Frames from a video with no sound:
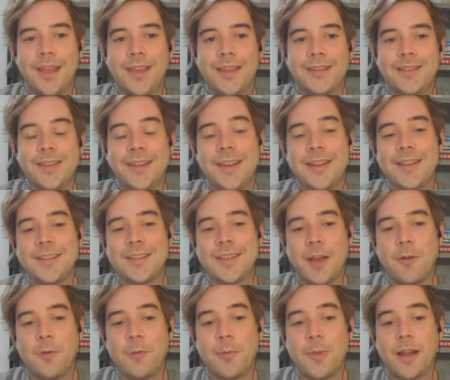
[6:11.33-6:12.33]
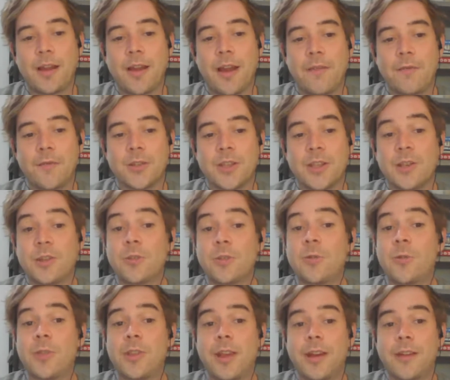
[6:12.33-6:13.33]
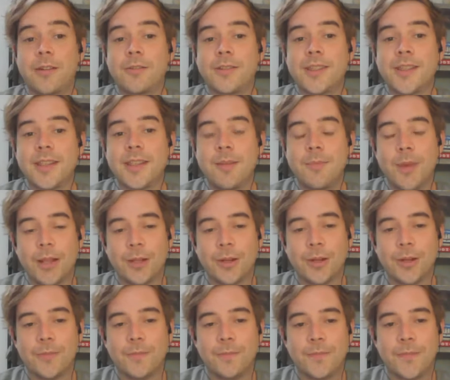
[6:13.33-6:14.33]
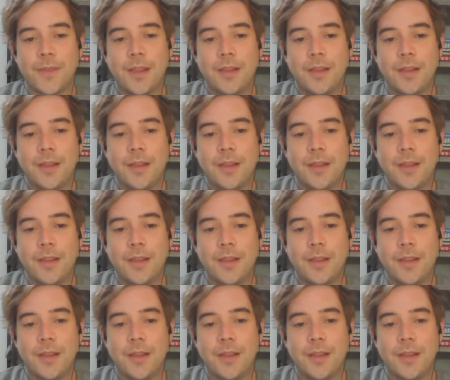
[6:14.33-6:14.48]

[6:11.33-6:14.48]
And tonight, Scott will be in conversation with Donald C. Miller.